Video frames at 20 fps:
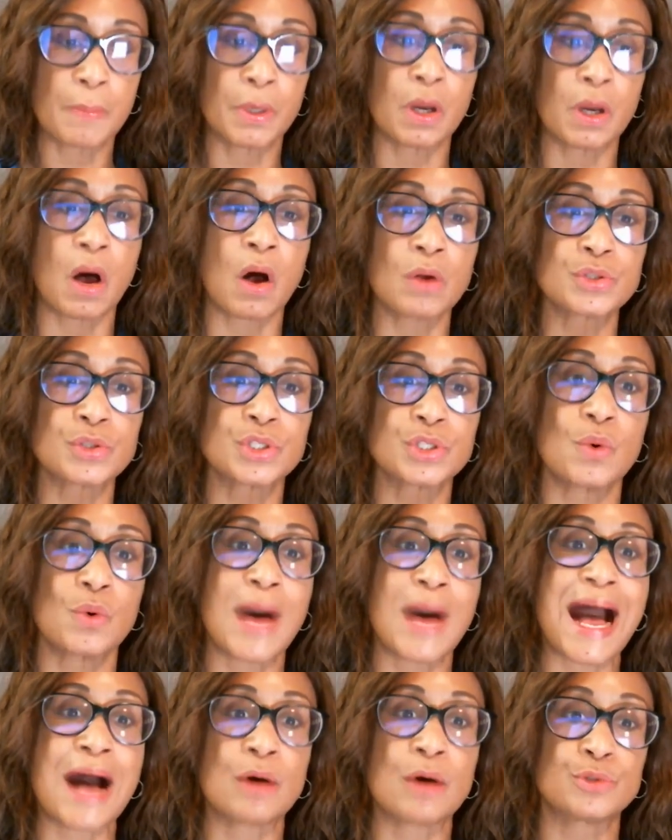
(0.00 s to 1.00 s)
but
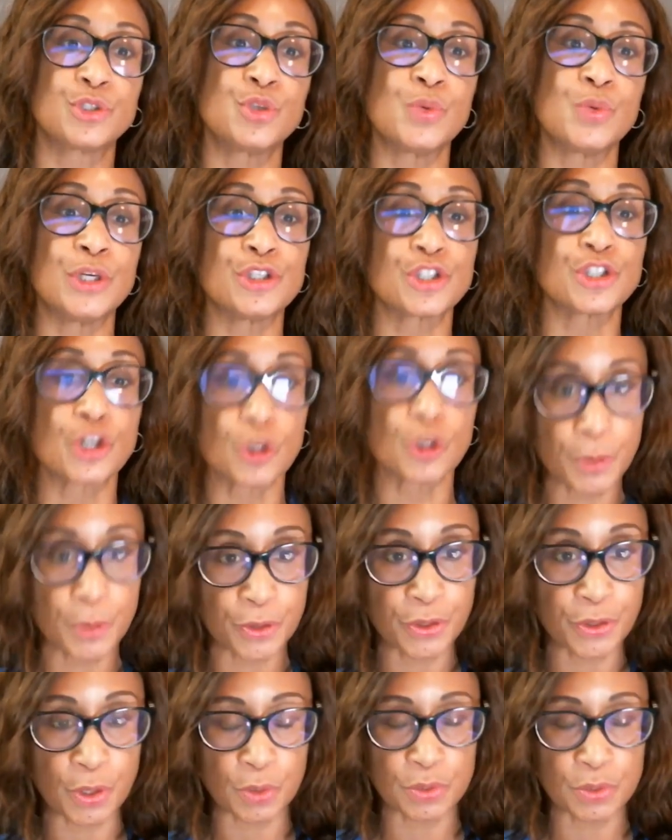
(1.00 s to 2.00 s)
also how to
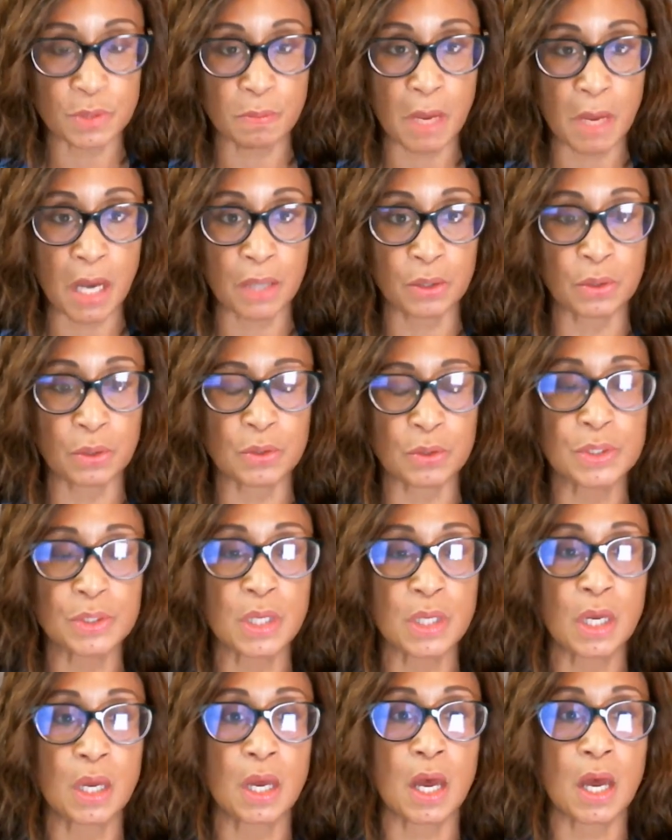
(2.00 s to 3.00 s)
interpret those
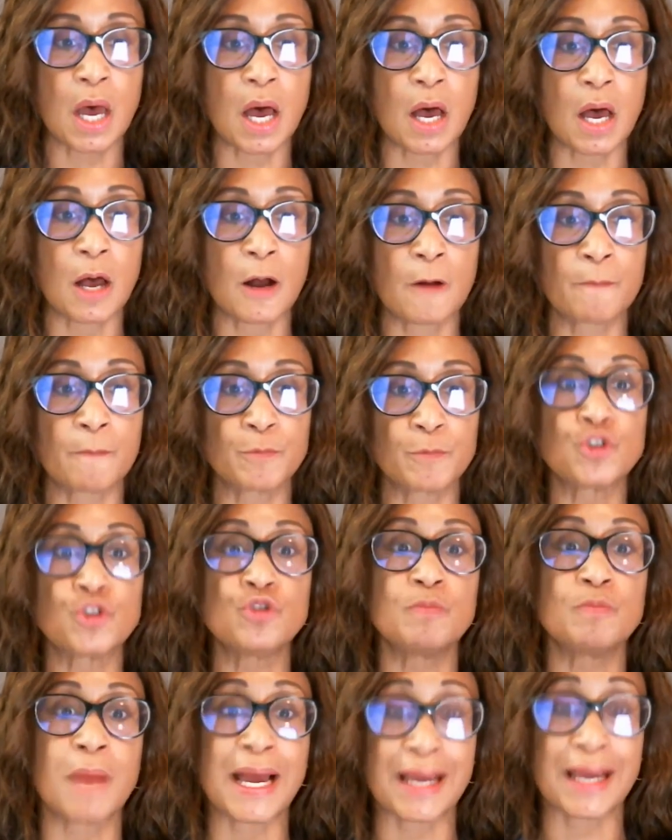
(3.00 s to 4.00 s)
models
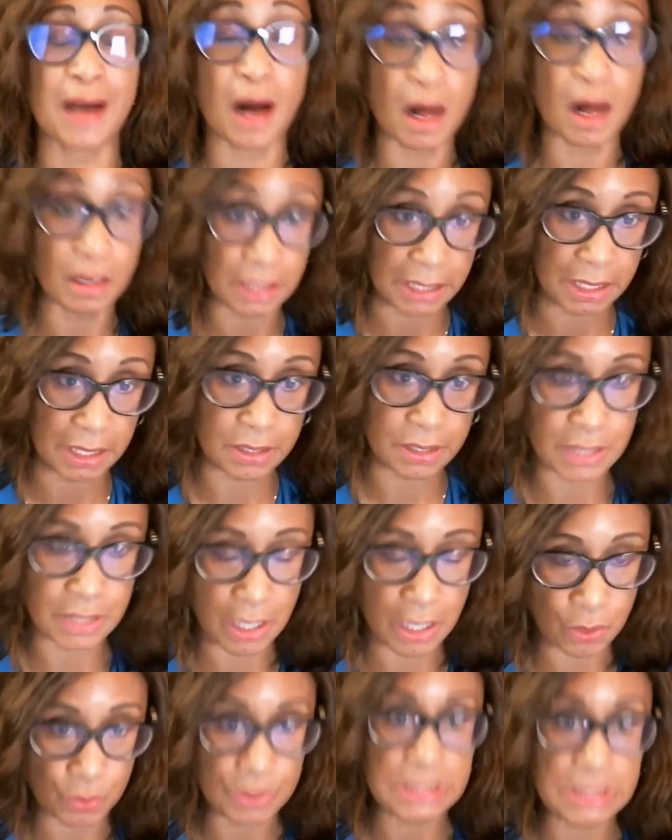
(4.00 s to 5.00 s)
to my colleagues
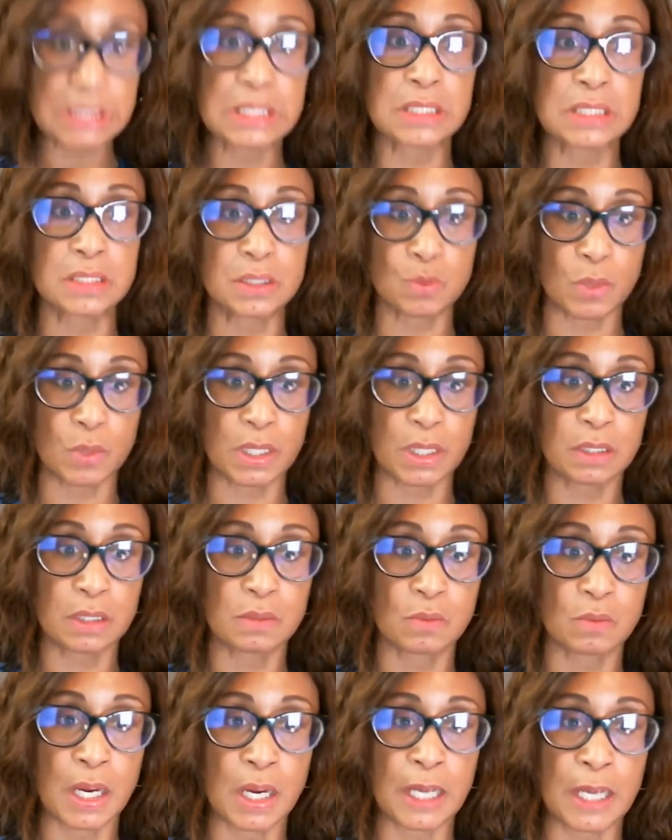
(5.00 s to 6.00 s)
that were in C-suite,
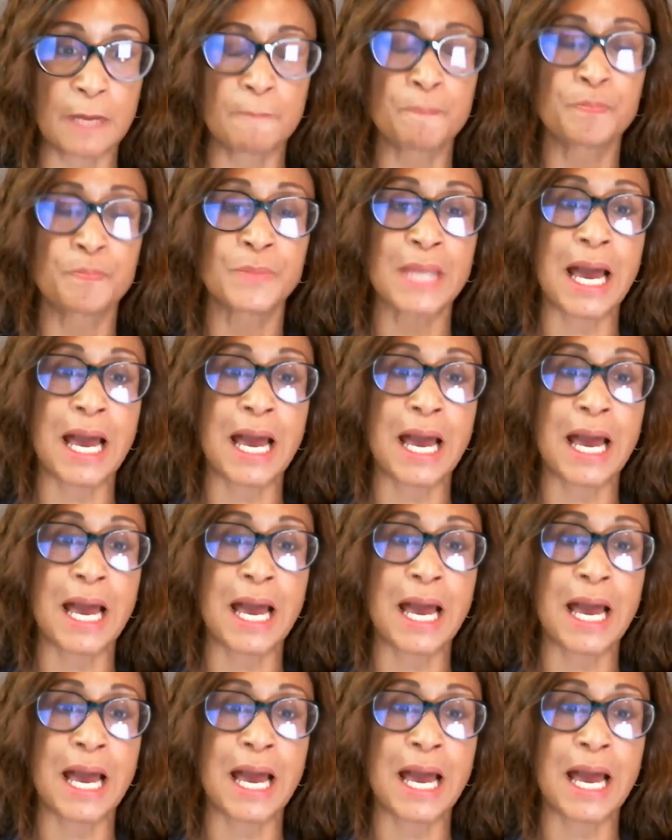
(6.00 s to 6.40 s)
right?